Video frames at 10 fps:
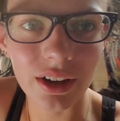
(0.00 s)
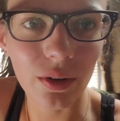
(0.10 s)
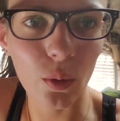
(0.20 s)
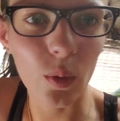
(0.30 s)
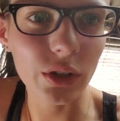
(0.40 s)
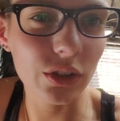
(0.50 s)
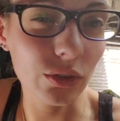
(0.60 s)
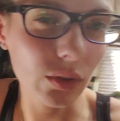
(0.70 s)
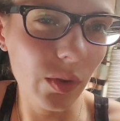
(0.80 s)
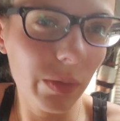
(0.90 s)
what to
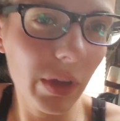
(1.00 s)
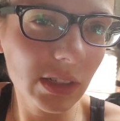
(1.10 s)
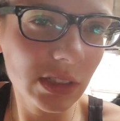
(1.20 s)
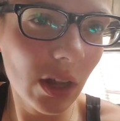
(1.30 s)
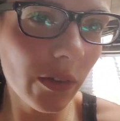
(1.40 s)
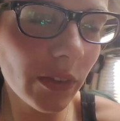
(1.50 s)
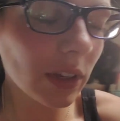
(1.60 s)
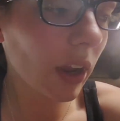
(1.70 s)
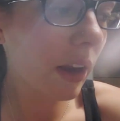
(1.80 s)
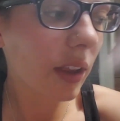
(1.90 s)
do with myself
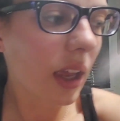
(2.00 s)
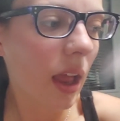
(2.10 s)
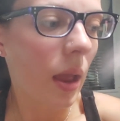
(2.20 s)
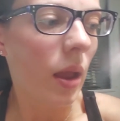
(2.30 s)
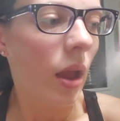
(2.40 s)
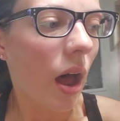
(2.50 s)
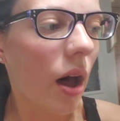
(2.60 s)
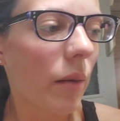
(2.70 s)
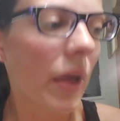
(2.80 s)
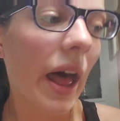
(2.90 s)
entirely.
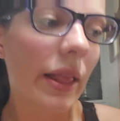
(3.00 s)
I